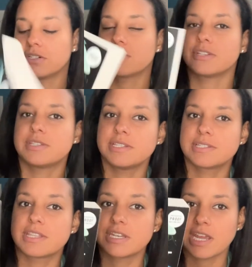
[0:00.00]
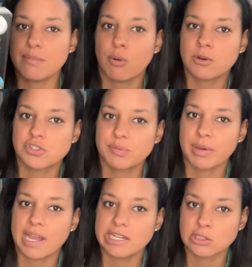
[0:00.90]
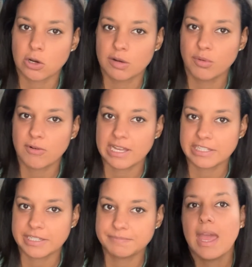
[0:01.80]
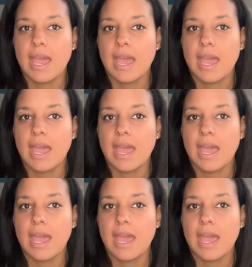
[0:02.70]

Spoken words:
So this is The Night Portrait by Laura Morelli.